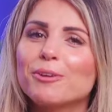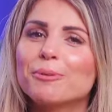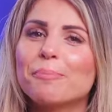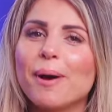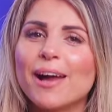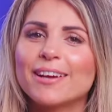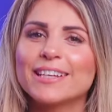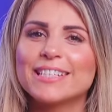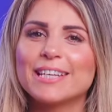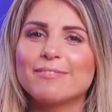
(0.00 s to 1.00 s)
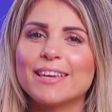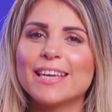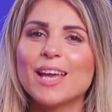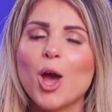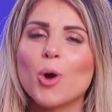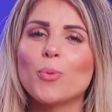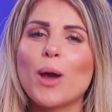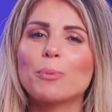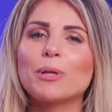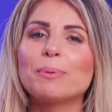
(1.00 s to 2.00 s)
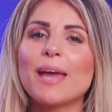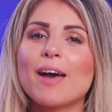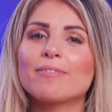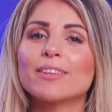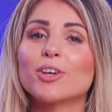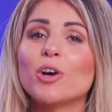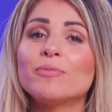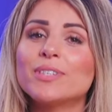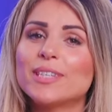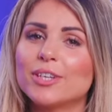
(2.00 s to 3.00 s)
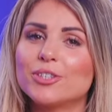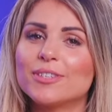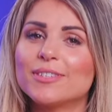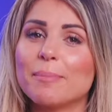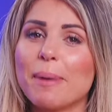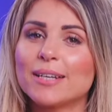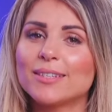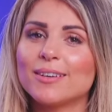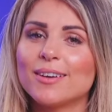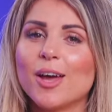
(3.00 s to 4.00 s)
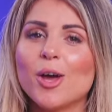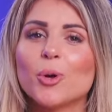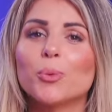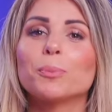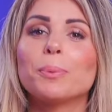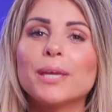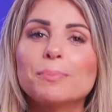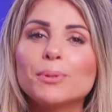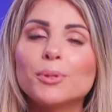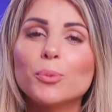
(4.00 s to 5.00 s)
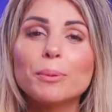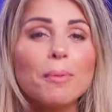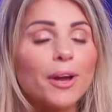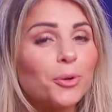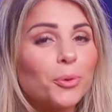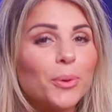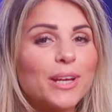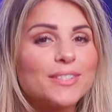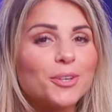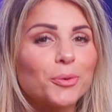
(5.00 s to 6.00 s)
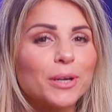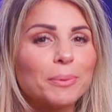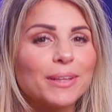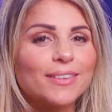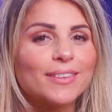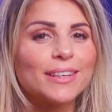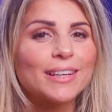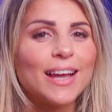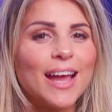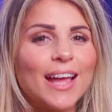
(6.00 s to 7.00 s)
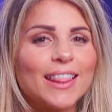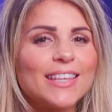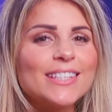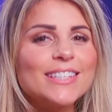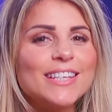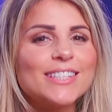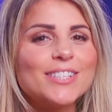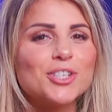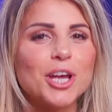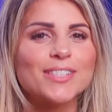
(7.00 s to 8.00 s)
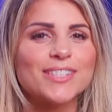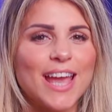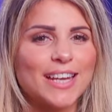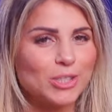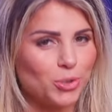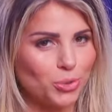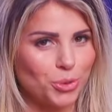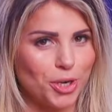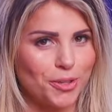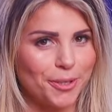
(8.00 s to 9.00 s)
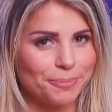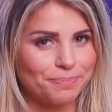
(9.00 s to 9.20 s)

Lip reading: from Byline TV, where we'll be having the conversations that matter with people we might not always agree with. This isn't just any talk show, though.